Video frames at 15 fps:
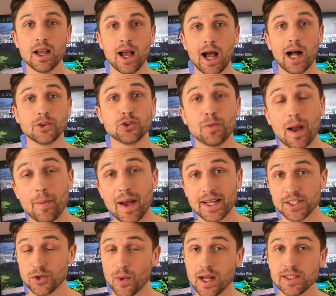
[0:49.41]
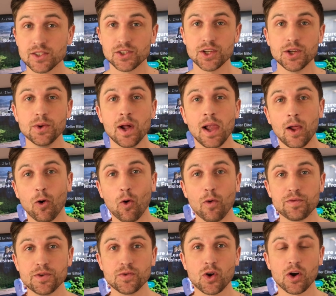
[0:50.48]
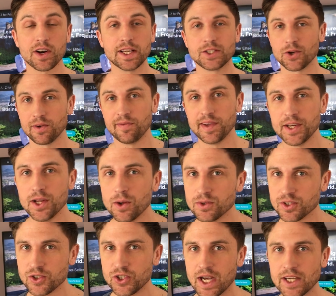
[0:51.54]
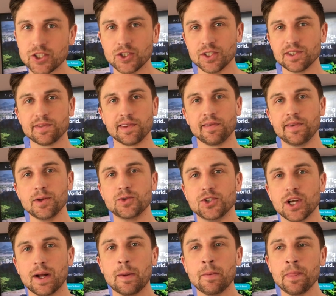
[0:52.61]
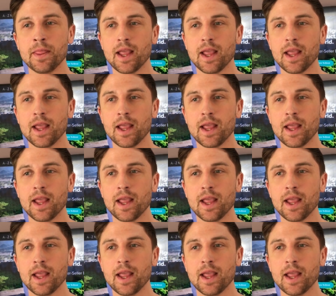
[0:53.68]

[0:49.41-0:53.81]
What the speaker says: I'll do my best to answer you, or if you've got any sort of video suggestions for the future.